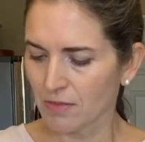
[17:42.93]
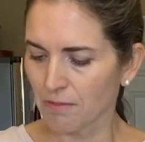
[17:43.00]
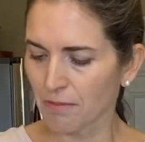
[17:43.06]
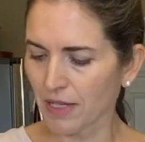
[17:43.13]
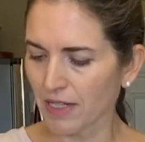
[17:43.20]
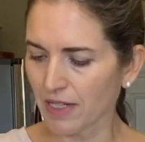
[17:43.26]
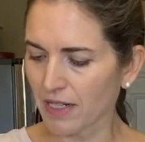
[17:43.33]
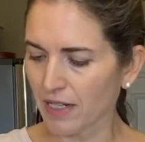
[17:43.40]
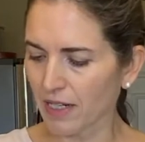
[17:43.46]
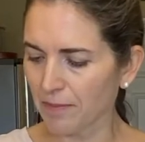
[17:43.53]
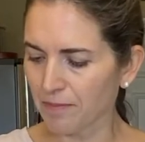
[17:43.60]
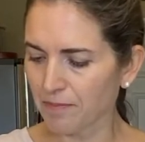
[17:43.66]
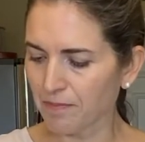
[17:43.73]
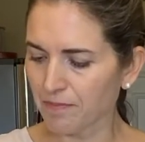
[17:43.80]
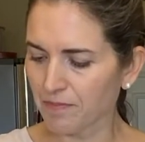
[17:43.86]
But
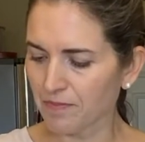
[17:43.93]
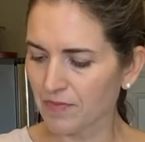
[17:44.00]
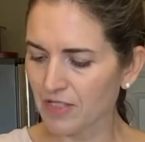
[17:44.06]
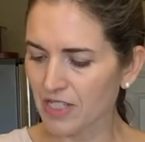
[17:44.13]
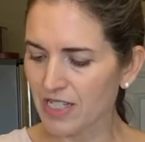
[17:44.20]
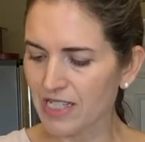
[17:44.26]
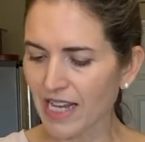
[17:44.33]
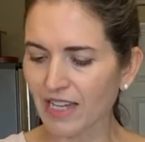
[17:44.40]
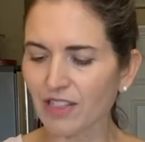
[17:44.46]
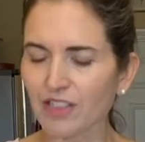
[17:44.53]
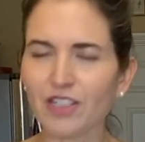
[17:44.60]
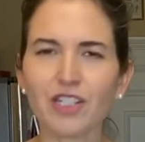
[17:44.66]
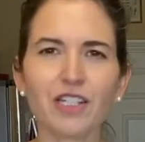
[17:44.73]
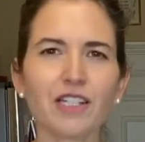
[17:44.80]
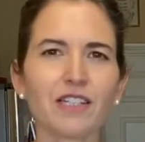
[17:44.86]
just take a
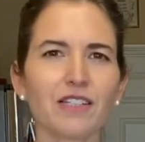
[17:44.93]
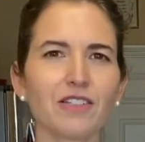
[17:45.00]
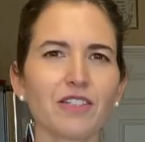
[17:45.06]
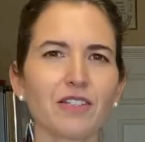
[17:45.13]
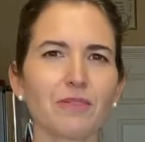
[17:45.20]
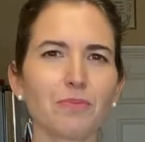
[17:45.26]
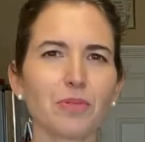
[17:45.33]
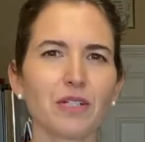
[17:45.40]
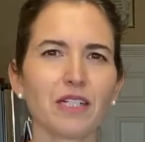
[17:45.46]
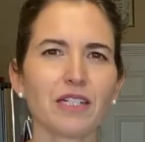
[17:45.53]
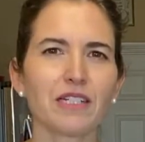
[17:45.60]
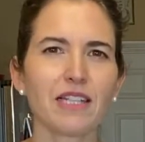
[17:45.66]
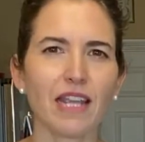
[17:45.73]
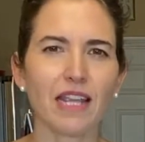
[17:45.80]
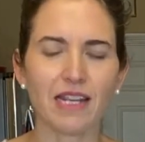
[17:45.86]
look. You could put
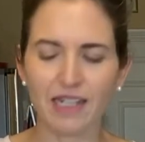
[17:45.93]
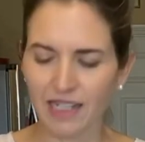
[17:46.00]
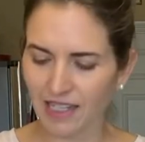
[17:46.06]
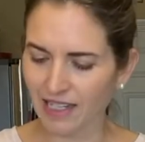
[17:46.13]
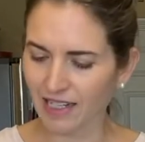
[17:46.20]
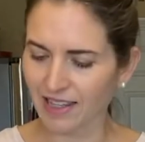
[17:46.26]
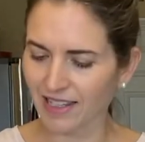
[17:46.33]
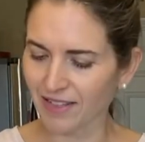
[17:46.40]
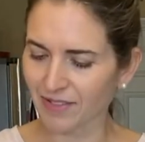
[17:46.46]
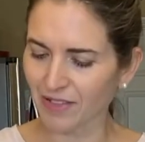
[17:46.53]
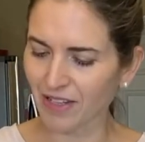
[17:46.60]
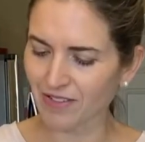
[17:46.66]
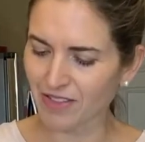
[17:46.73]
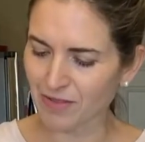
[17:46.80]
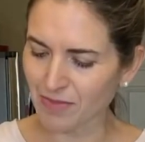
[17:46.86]
in date night. I think we
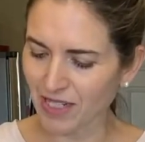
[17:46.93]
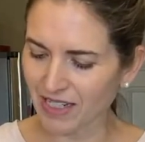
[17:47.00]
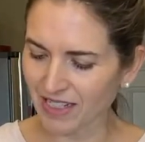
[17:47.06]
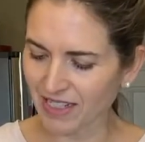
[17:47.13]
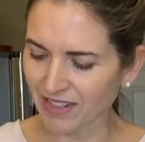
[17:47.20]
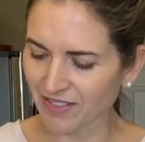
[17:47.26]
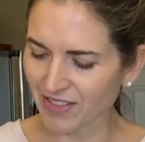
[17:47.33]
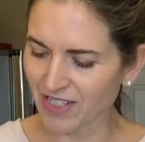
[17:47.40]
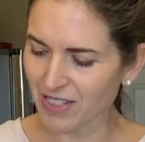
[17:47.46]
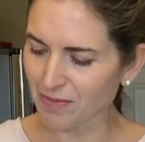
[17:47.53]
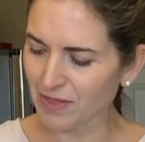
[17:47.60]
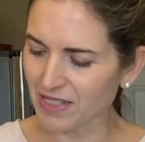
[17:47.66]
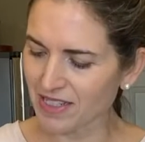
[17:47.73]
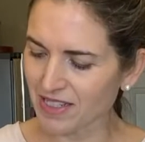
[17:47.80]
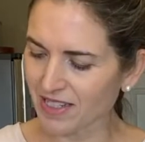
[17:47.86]
have some date night
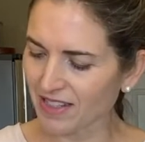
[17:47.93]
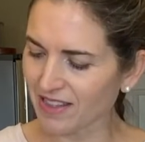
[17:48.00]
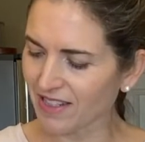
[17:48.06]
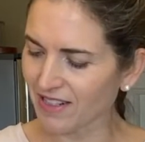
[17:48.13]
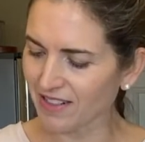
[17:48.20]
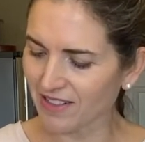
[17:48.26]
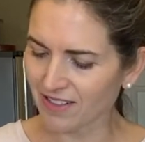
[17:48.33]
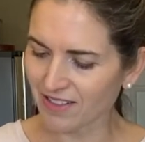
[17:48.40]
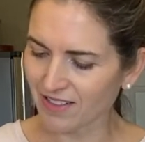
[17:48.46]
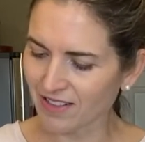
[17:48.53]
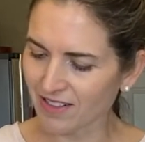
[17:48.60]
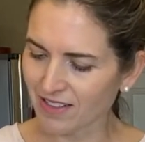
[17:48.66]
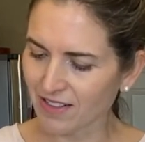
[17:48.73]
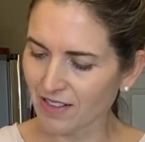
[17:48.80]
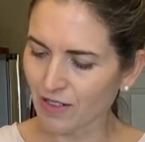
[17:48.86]
recipes on there.
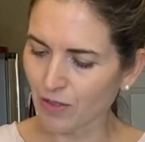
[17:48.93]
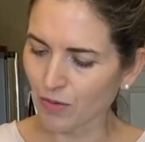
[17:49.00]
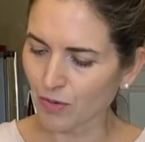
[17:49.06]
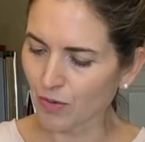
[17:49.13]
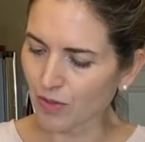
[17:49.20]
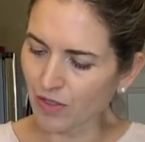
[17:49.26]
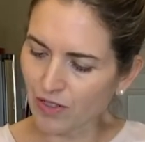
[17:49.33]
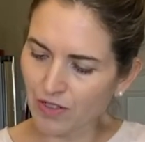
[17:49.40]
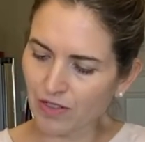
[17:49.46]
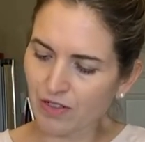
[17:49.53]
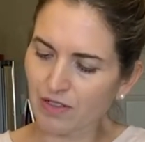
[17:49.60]
Or